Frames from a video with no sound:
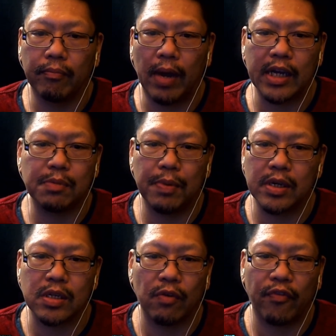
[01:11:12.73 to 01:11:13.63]
My
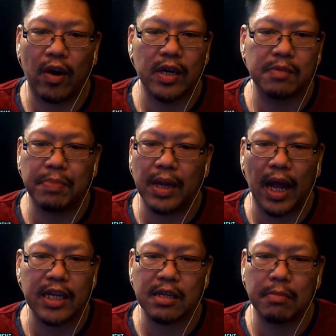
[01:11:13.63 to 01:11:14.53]
experience so far, it's been
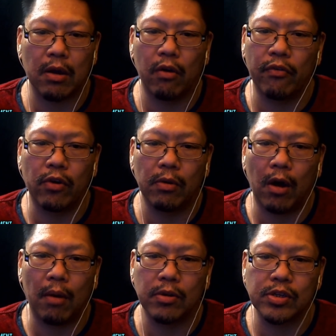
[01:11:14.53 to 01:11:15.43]
lasting me over
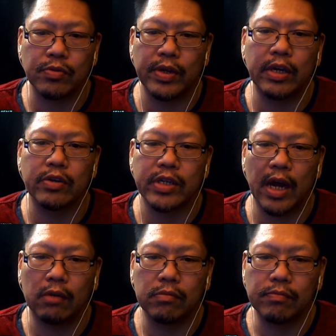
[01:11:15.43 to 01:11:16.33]
almost 3 years
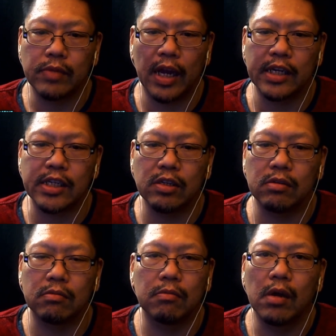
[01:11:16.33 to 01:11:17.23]
now, and it's
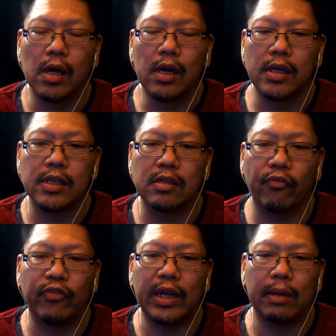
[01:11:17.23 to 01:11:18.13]

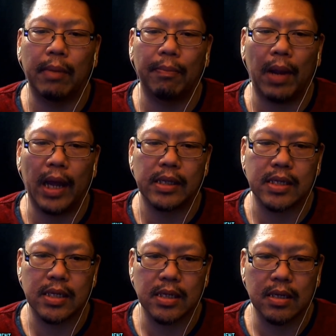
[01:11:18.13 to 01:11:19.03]
still feeding my
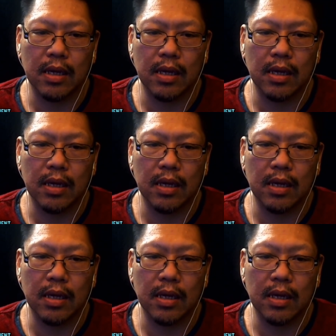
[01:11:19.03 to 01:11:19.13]
plants.